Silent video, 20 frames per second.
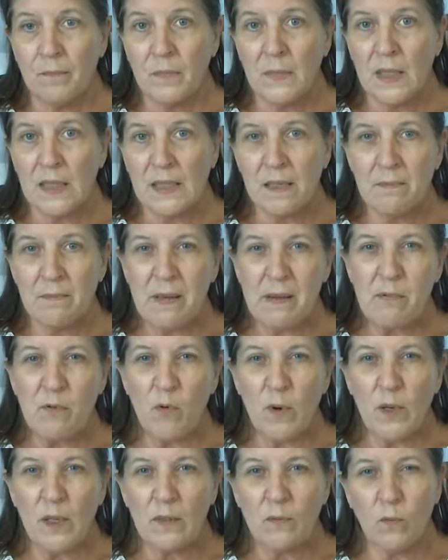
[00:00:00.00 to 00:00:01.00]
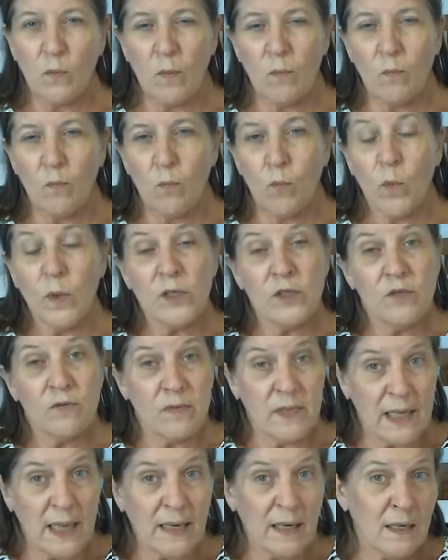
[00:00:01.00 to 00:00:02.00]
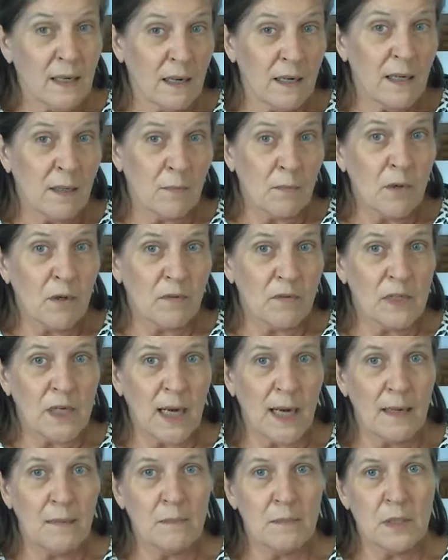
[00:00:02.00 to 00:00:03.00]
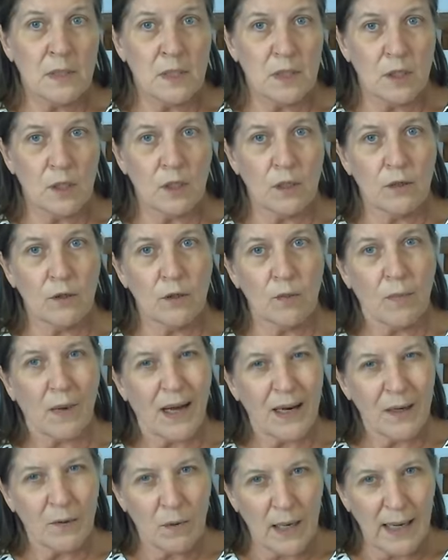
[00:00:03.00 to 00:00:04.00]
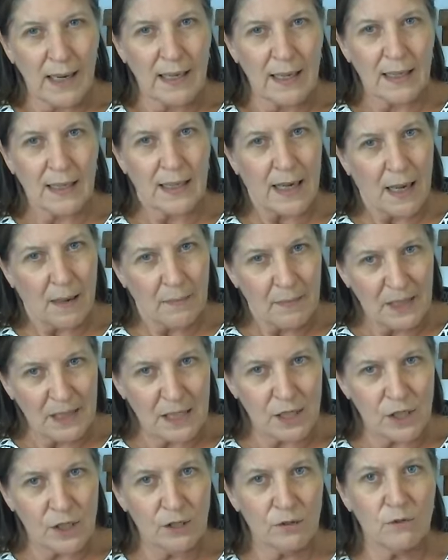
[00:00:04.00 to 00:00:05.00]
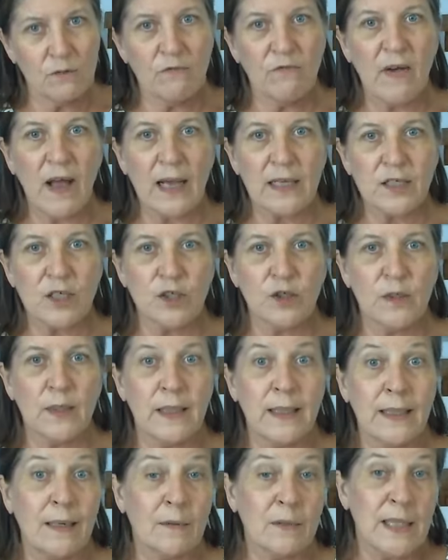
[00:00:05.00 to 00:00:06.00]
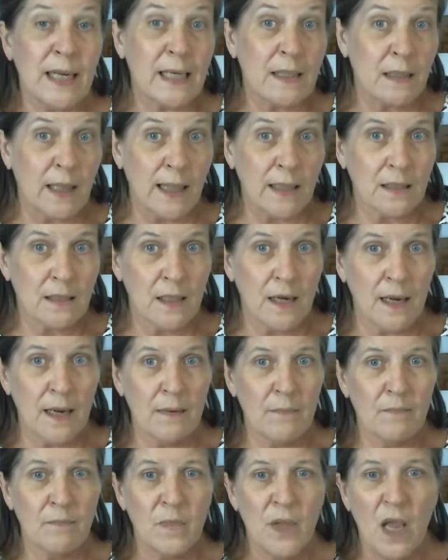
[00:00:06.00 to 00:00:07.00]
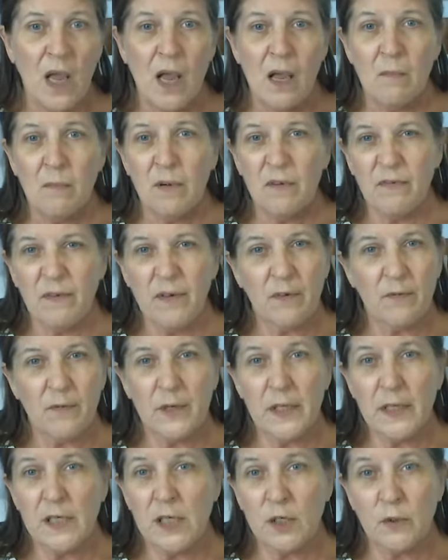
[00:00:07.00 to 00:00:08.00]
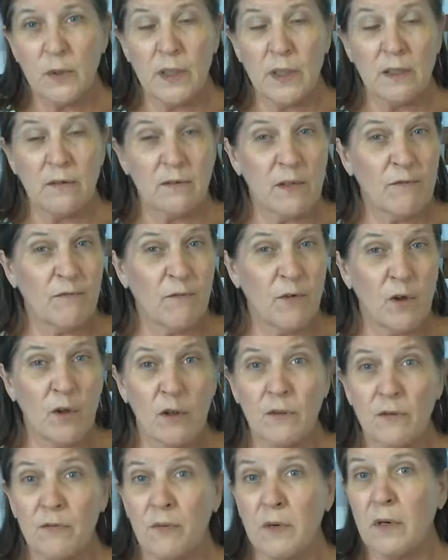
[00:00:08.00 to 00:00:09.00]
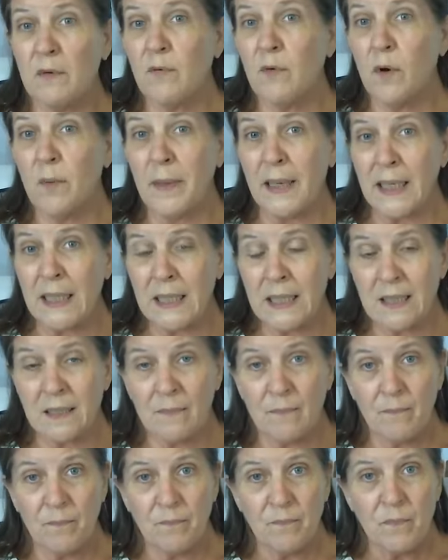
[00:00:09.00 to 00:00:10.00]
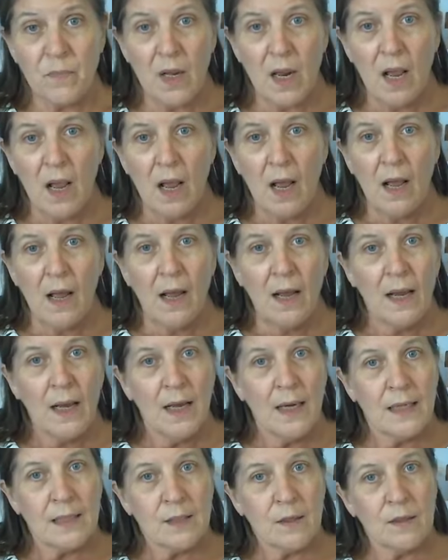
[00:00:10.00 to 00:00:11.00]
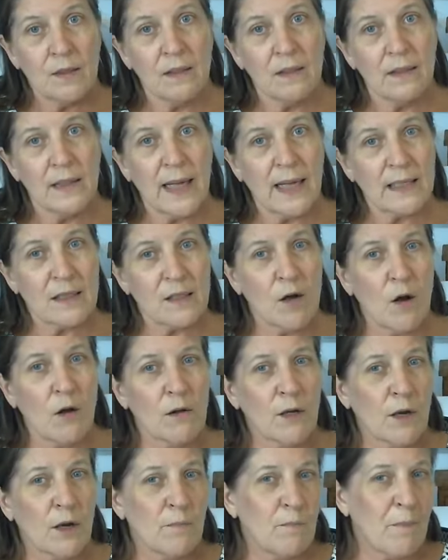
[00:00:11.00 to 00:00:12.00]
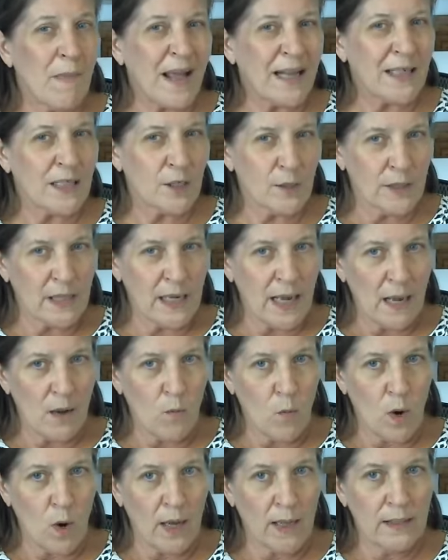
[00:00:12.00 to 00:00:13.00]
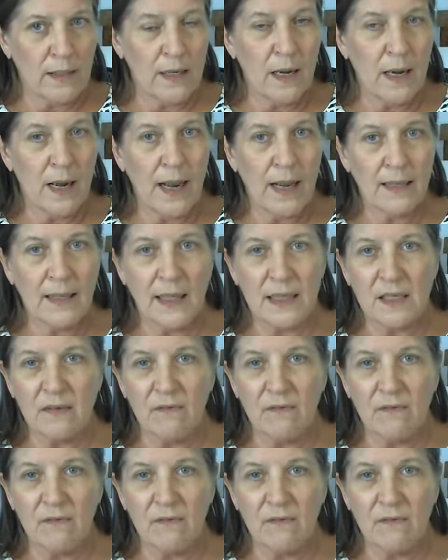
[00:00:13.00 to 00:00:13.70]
Some people will, once you've done it a number of times, your body will kind of come into tune faster and it'll take less time, but feel free to do it the full 3 or 4 minutes. So that's called our Master Gate 1, and that's a